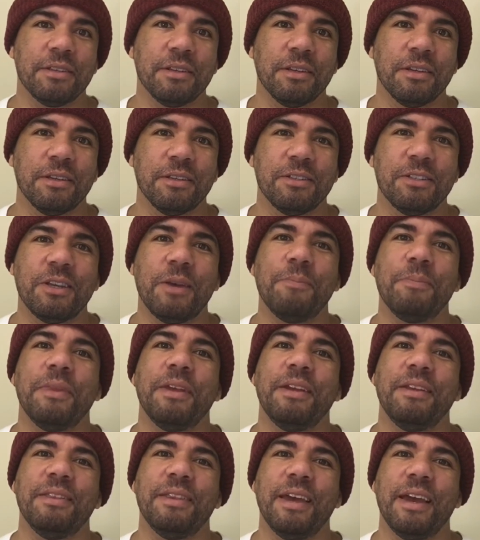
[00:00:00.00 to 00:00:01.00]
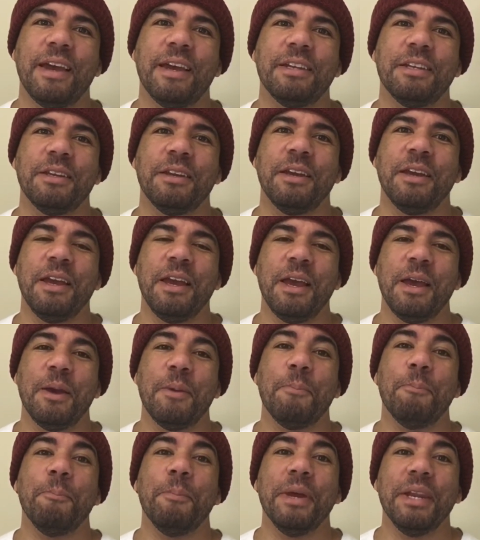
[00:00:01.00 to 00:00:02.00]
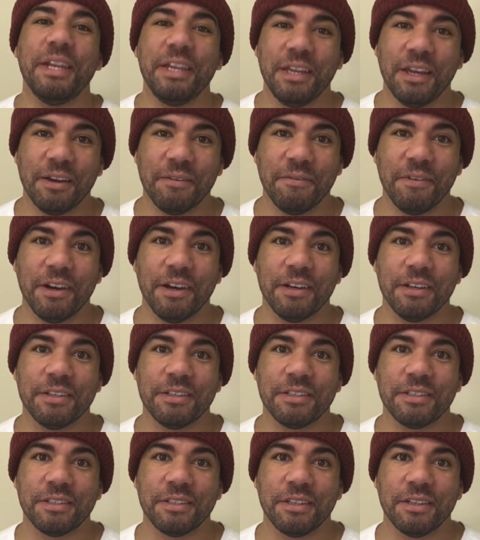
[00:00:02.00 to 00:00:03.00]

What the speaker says: something that many of us